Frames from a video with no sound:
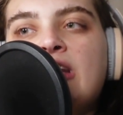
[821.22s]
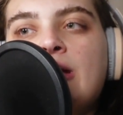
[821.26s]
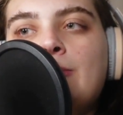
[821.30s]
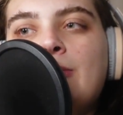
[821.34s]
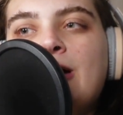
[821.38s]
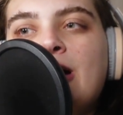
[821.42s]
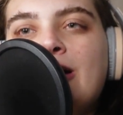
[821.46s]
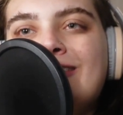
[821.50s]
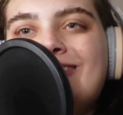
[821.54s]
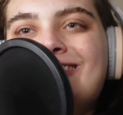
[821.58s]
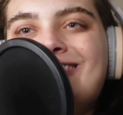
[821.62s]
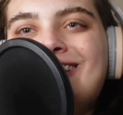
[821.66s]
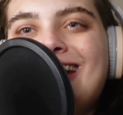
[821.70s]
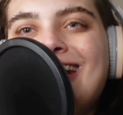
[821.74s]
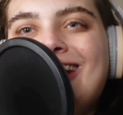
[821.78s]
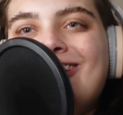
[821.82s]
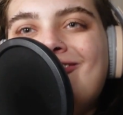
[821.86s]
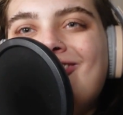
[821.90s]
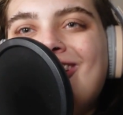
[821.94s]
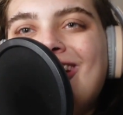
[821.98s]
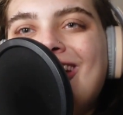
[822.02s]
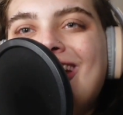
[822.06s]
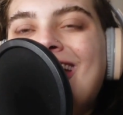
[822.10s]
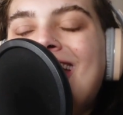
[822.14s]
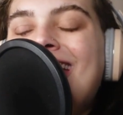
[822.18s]
them on
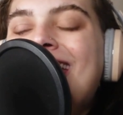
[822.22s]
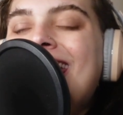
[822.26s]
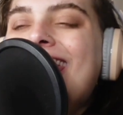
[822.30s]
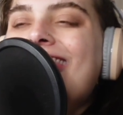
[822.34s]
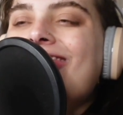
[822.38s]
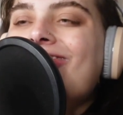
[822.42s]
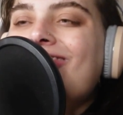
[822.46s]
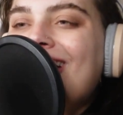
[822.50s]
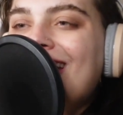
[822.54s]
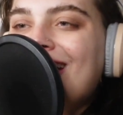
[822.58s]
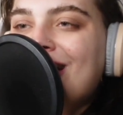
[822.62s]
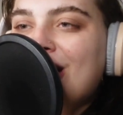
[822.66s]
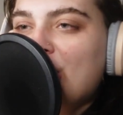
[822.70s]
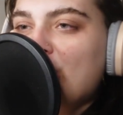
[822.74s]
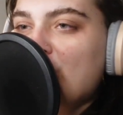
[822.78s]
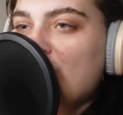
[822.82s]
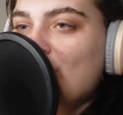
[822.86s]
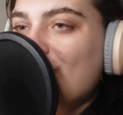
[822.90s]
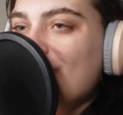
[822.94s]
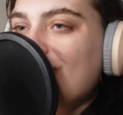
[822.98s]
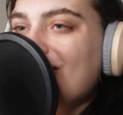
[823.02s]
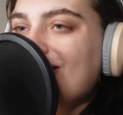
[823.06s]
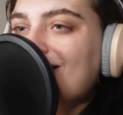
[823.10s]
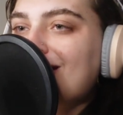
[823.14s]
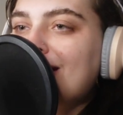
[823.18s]
TV, then
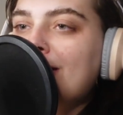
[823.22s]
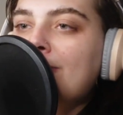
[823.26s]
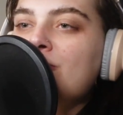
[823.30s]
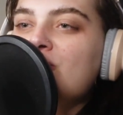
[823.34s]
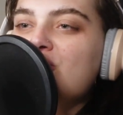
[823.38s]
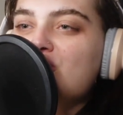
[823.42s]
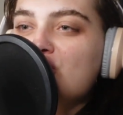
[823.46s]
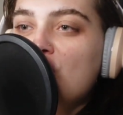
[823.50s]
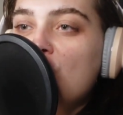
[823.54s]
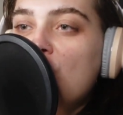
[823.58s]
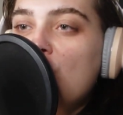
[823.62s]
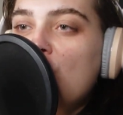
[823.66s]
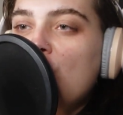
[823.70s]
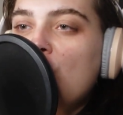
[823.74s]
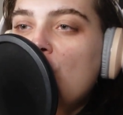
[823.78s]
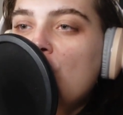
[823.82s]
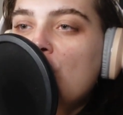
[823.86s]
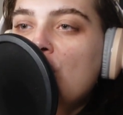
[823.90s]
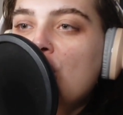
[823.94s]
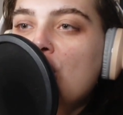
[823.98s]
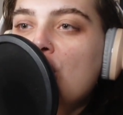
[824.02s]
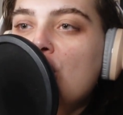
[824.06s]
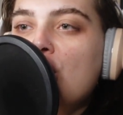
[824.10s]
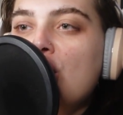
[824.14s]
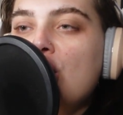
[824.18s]
hearing them
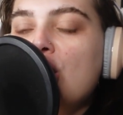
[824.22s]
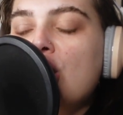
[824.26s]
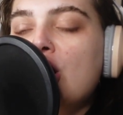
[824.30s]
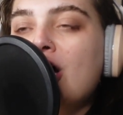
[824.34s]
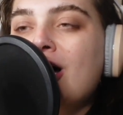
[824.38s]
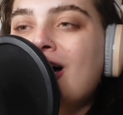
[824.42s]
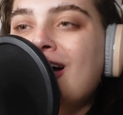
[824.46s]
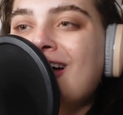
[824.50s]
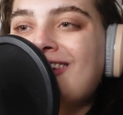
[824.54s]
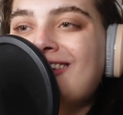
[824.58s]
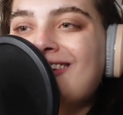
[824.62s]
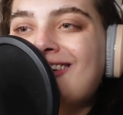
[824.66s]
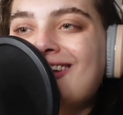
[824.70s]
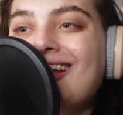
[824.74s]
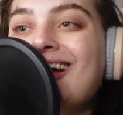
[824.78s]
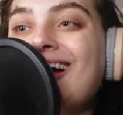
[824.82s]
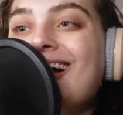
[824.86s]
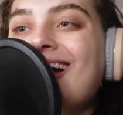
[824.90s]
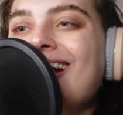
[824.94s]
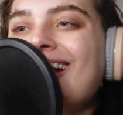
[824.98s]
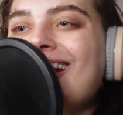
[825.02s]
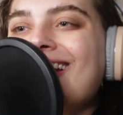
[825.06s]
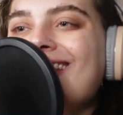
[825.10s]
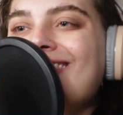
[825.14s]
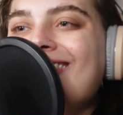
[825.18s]
talk
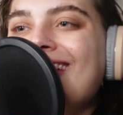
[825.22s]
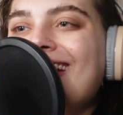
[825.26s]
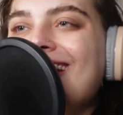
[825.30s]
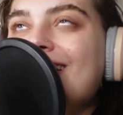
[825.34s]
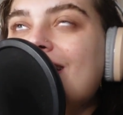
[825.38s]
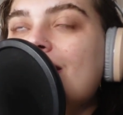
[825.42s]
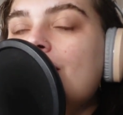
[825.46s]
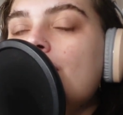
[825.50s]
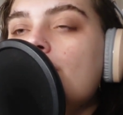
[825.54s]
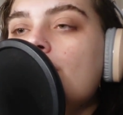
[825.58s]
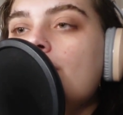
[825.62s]
online, then